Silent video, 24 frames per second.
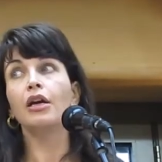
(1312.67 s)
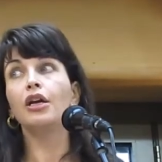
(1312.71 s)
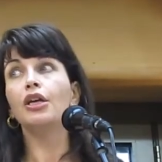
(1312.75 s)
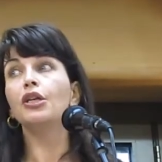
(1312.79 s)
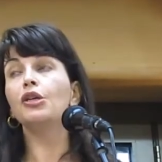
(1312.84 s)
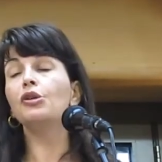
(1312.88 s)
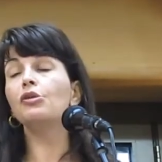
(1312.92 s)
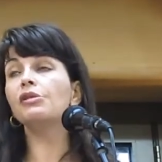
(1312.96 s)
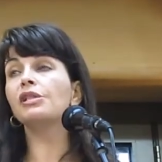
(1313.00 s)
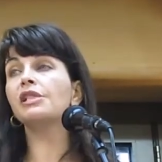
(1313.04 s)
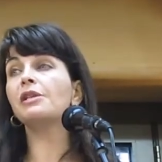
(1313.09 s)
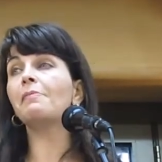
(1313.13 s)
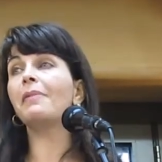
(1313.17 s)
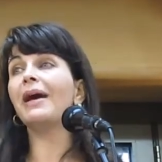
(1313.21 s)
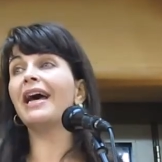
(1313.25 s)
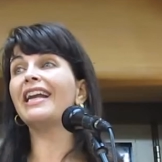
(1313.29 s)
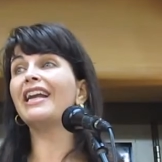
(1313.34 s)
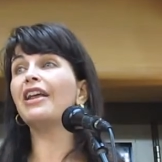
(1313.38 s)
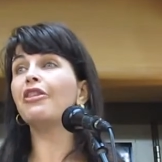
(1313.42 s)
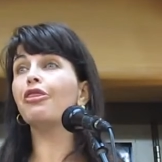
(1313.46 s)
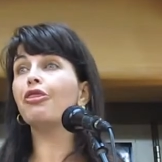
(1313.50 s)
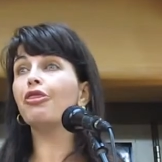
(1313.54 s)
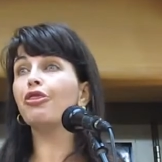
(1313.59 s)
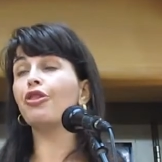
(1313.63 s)
used about
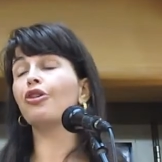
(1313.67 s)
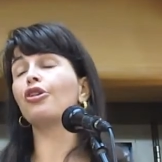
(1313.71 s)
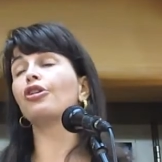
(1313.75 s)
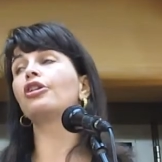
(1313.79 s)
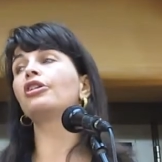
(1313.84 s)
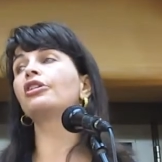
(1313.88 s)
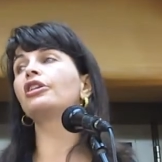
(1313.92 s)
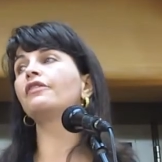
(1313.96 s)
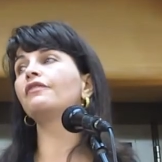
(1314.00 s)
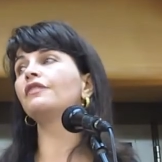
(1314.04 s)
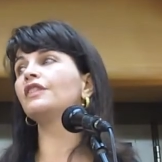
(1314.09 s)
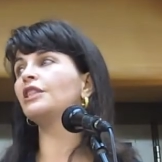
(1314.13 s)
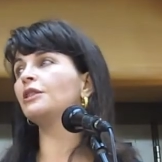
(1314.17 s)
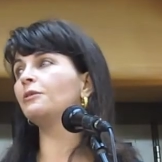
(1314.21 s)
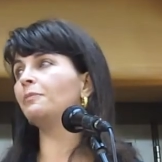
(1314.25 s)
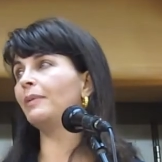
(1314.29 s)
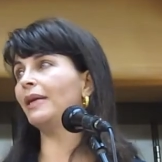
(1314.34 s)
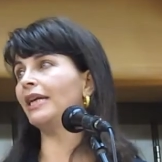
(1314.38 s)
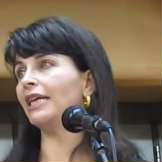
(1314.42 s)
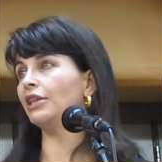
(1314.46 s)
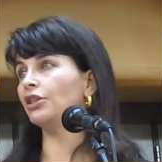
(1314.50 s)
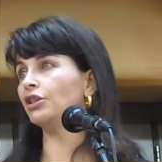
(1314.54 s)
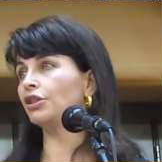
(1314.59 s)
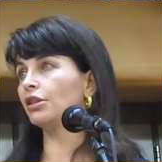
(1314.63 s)
a third of his
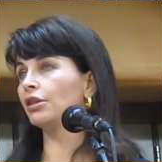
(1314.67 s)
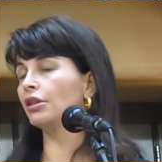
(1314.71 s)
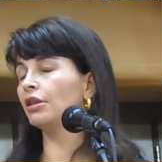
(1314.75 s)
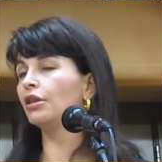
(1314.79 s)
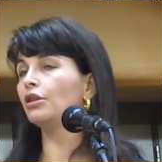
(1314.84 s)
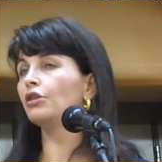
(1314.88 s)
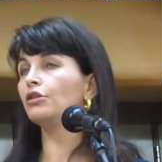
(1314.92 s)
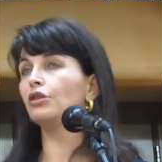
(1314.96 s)
speech